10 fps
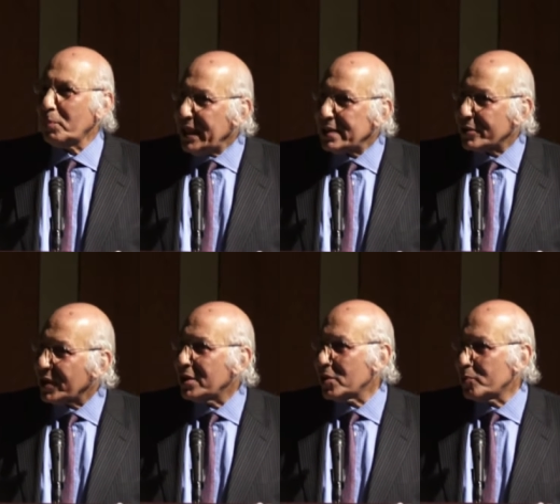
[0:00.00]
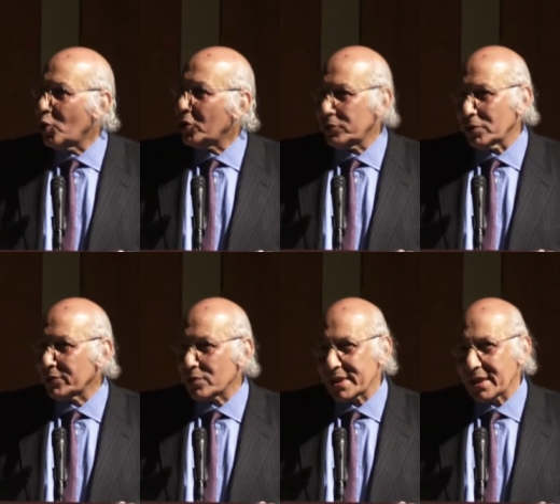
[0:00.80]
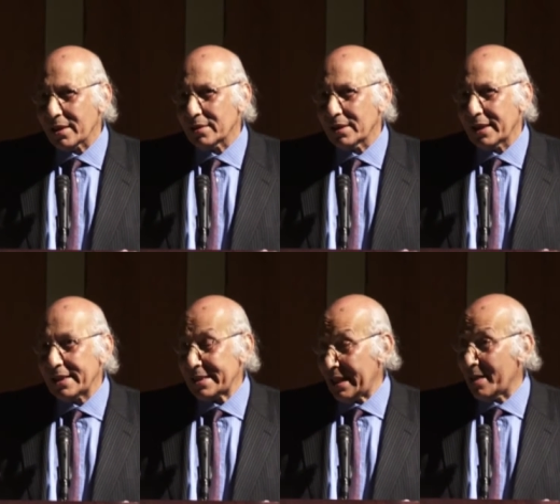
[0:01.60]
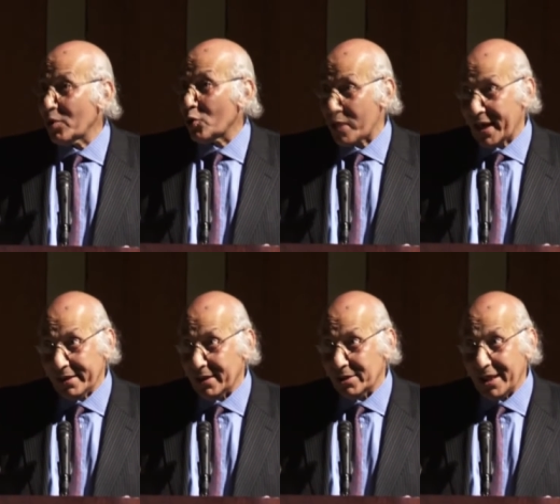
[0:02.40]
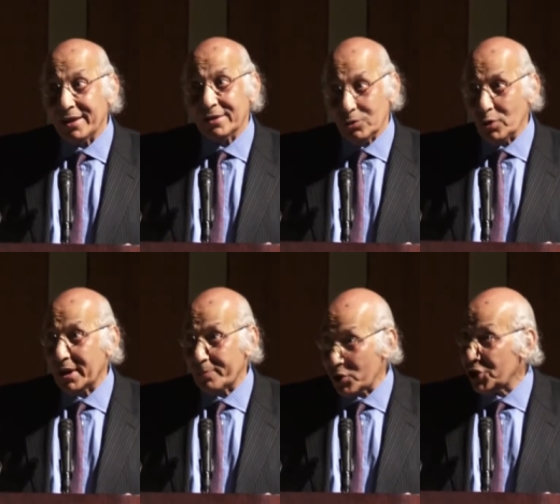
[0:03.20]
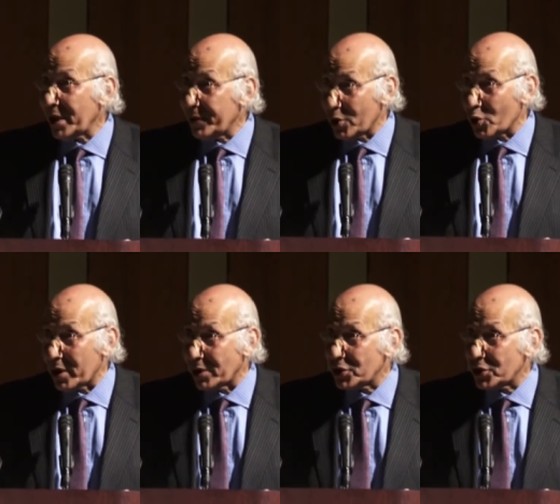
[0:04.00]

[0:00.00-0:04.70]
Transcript: please read this book to understand Islam correctly and to appreciate the Quran.